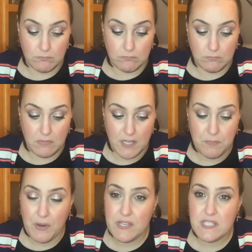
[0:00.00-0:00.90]
I'd
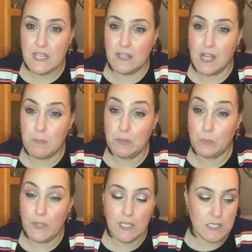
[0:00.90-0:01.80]
probably say, in a couple of
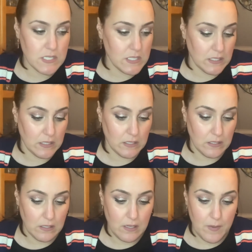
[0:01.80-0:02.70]
weeks
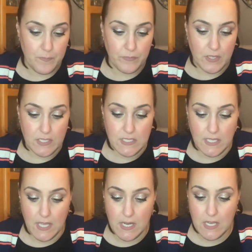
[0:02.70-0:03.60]
to
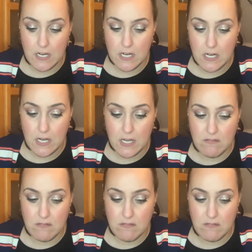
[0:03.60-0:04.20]
get here.